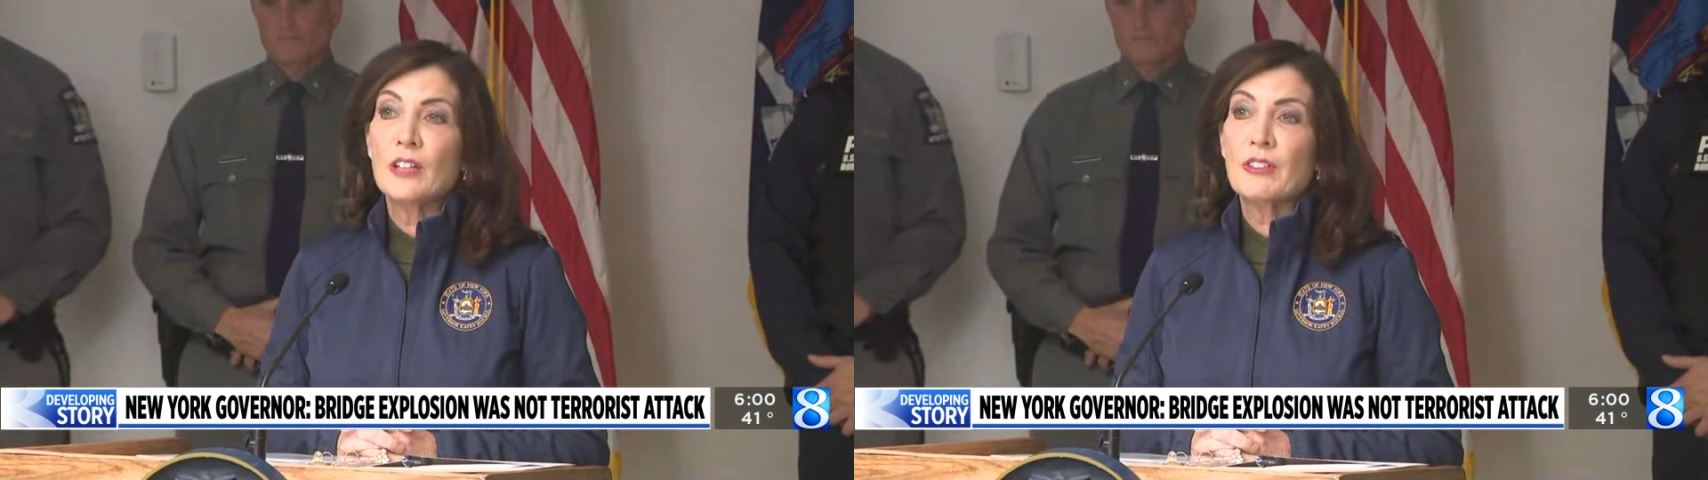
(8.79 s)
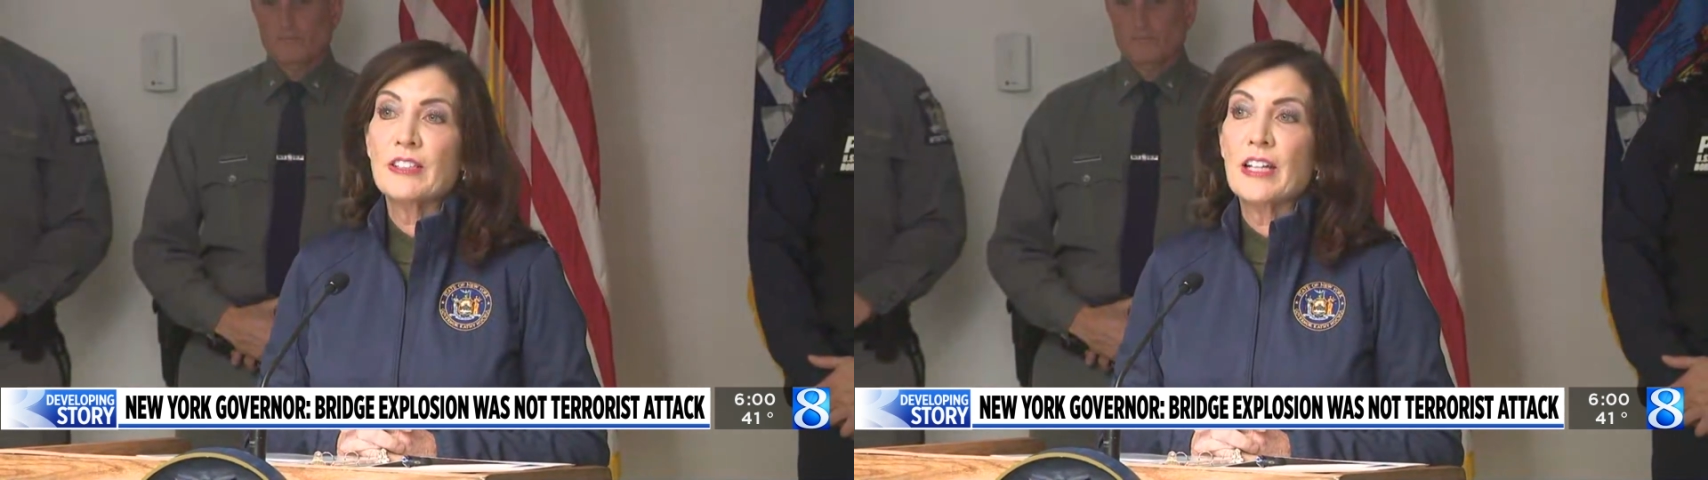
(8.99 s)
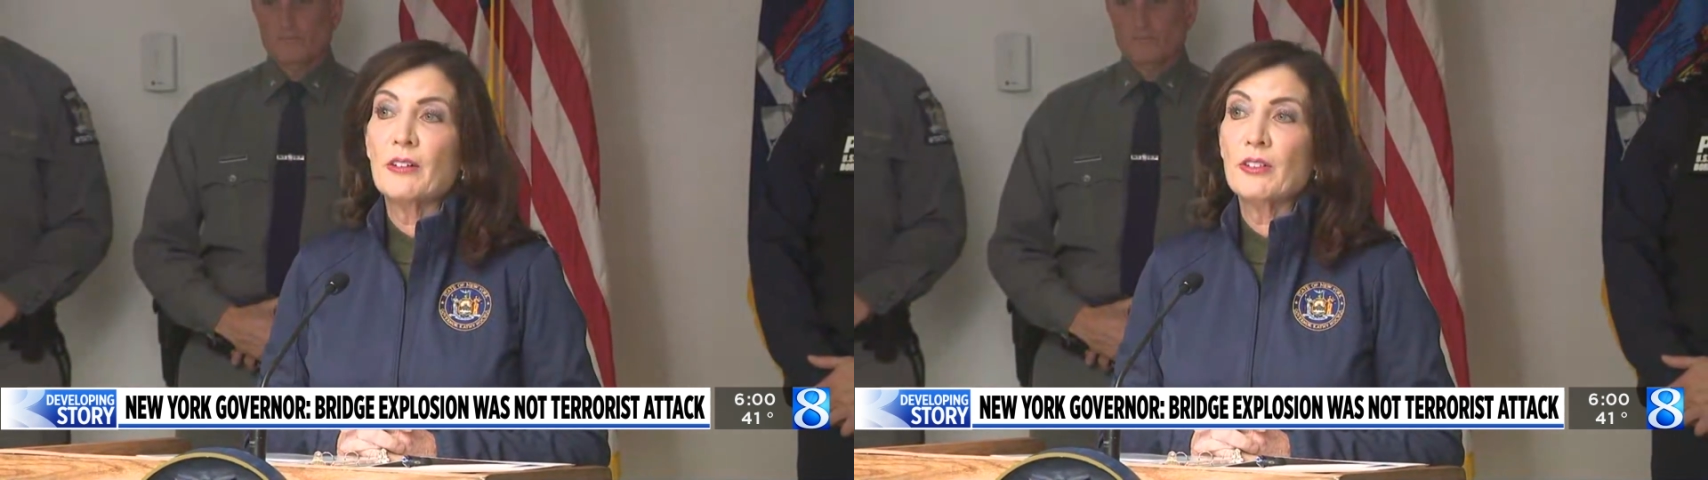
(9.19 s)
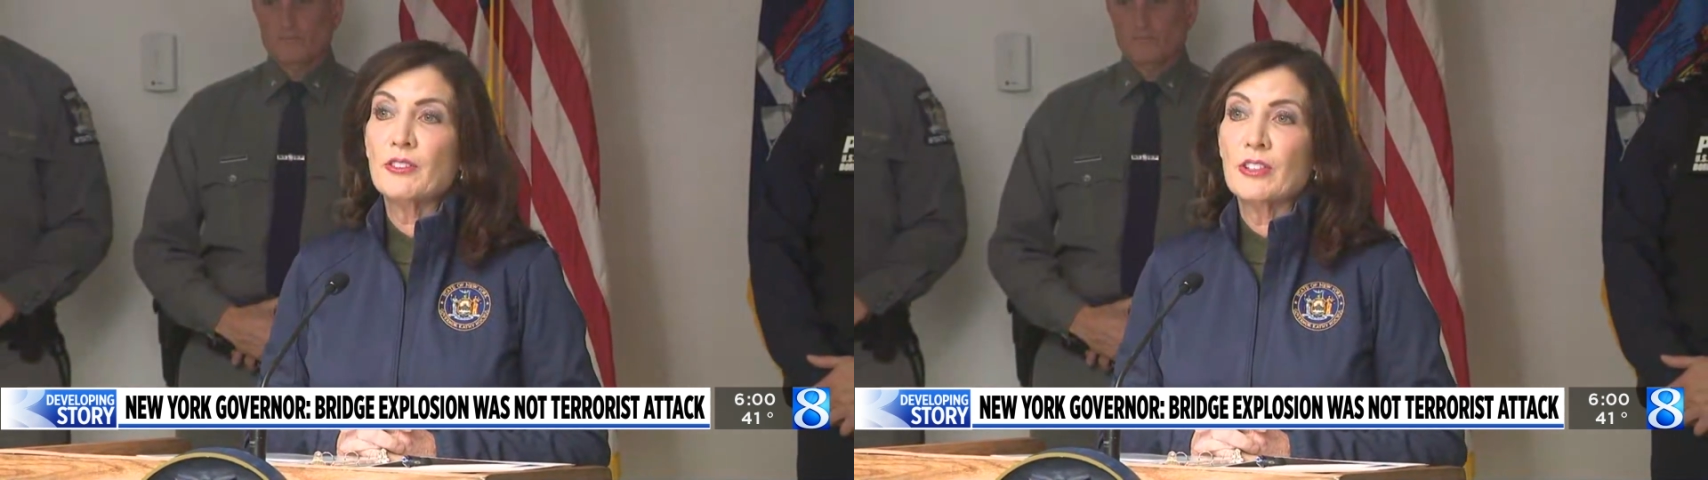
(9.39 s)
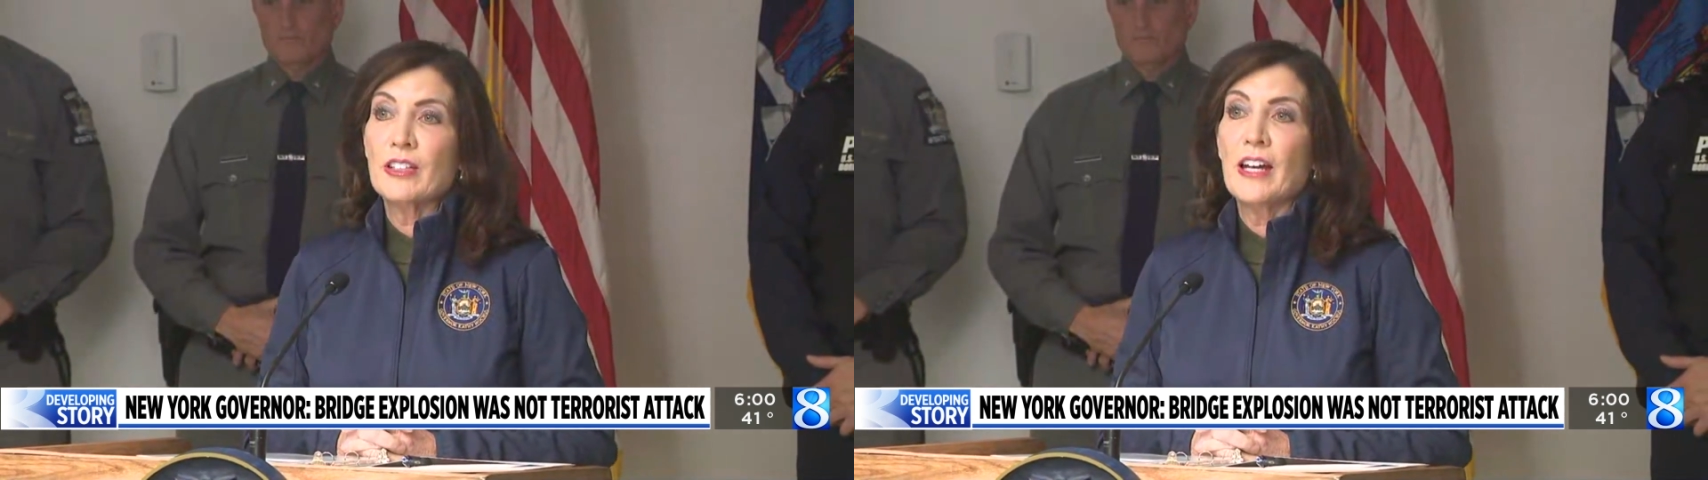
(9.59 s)
of a
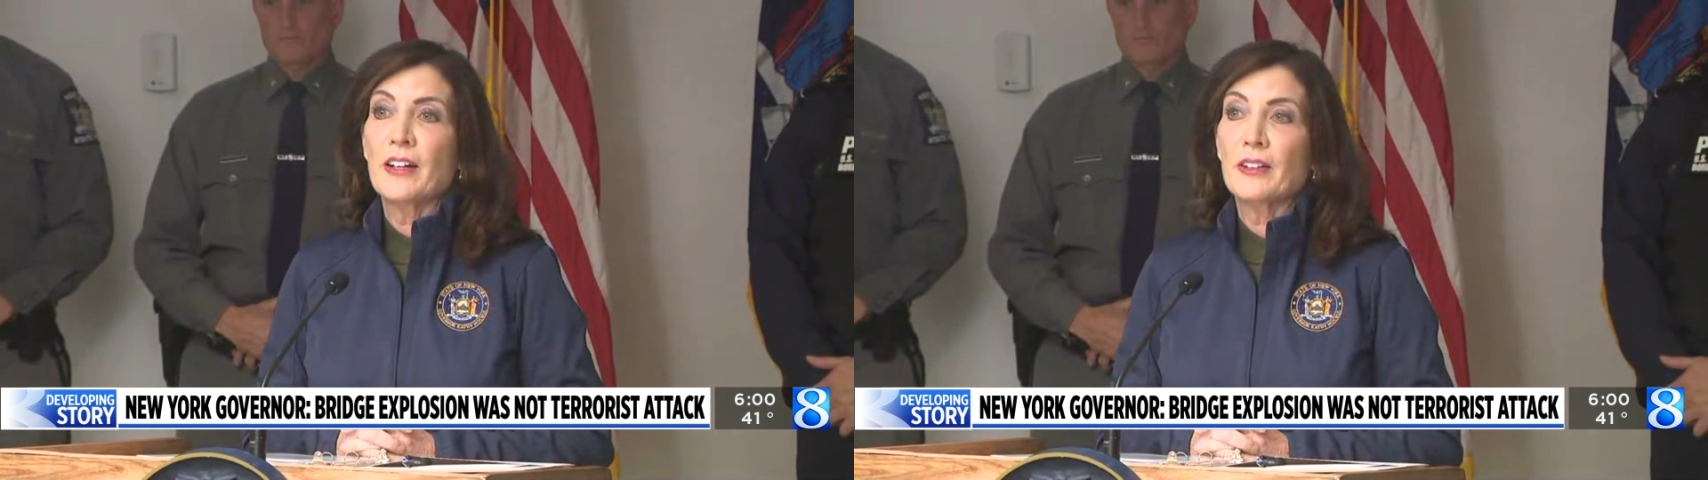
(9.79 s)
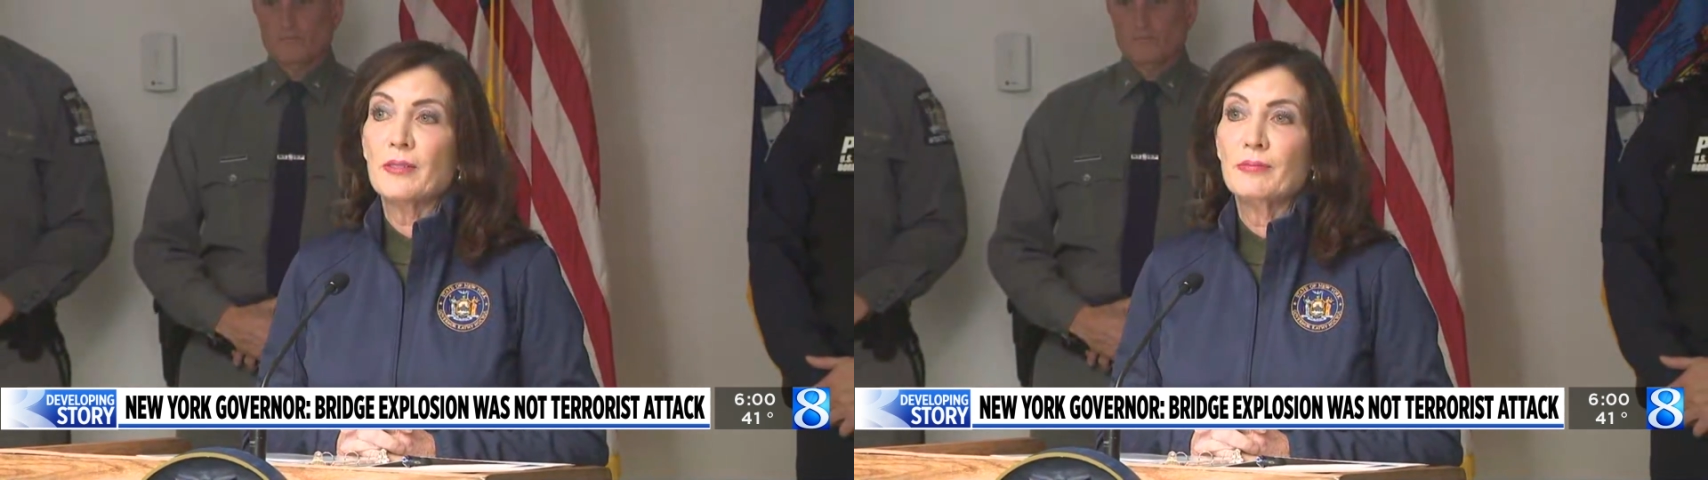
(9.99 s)
terrorist attack.